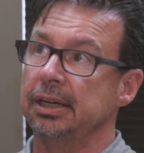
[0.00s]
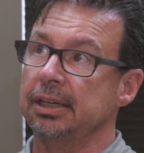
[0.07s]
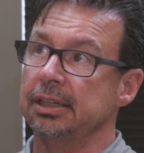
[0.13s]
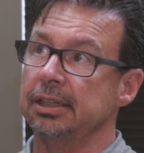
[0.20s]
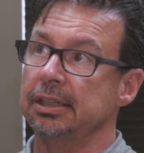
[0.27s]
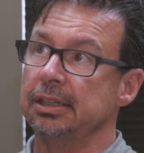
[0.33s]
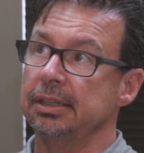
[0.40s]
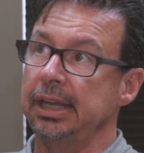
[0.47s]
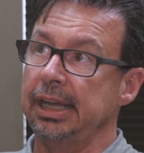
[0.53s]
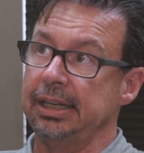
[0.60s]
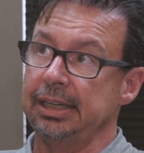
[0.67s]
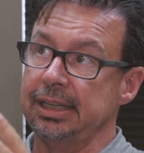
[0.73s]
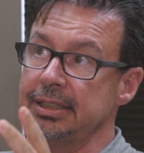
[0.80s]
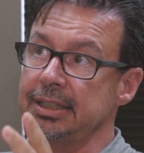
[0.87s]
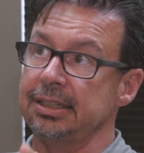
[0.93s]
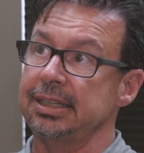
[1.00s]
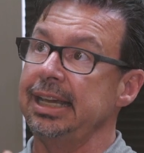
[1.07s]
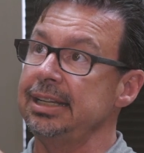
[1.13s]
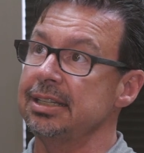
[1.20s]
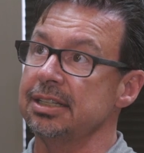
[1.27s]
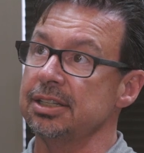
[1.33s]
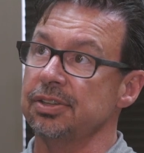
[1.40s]
uh, and get to
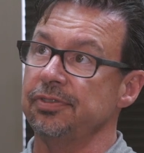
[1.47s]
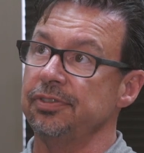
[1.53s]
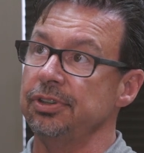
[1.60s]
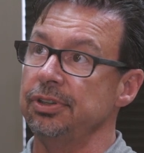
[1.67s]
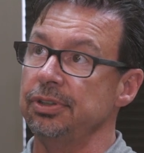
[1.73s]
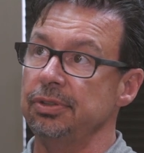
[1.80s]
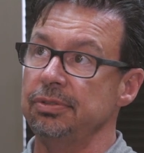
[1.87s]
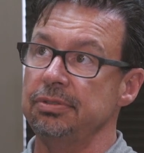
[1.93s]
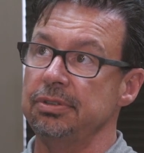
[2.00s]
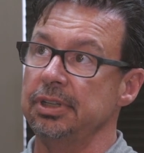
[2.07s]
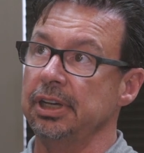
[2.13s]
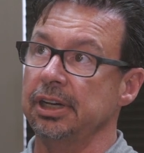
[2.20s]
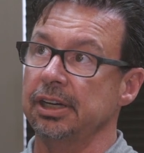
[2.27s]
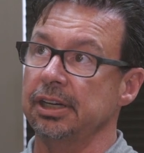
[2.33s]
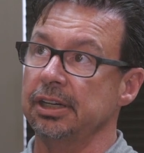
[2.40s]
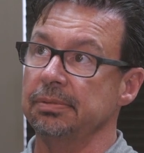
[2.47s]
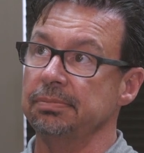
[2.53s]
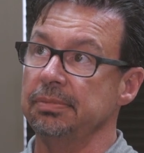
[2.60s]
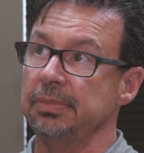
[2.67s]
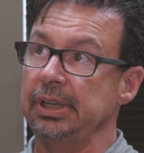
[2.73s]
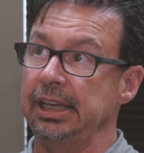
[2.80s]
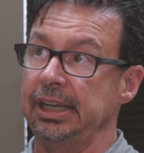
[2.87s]
taste his food,
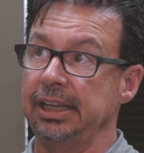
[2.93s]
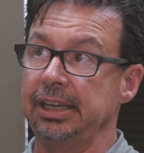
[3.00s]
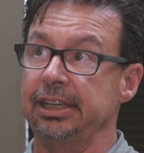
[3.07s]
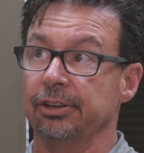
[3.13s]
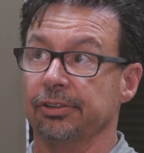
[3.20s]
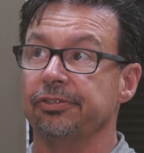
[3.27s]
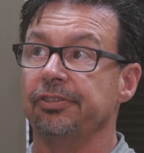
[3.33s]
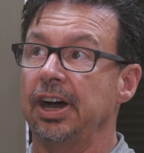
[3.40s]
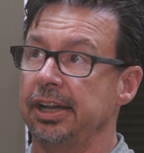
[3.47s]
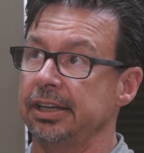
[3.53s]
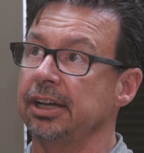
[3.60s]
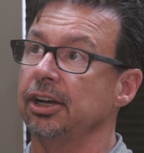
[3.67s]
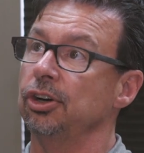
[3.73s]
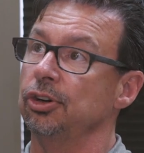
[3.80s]
um, he'll find a